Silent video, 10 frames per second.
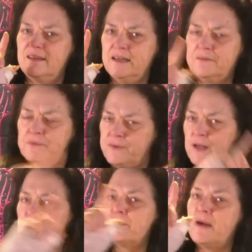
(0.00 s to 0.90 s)
it
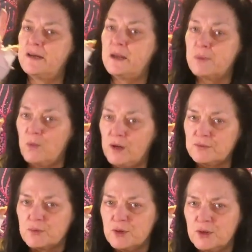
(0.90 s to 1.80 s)
fell under my number one
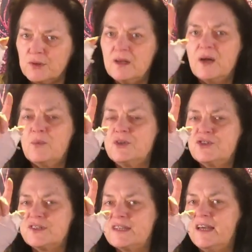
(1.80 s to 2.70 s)
rule, which
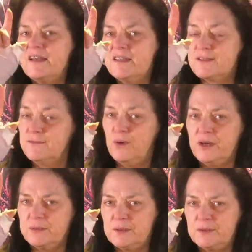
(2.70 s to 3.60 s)
is that it's
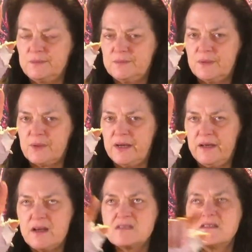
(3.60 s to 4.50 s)
avoidable.
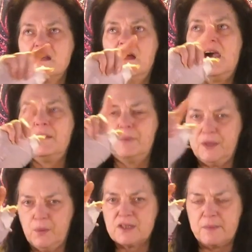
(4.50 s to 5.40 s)
Okay, but
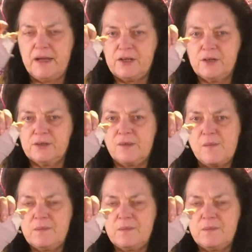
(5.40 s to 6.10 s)
it was about her.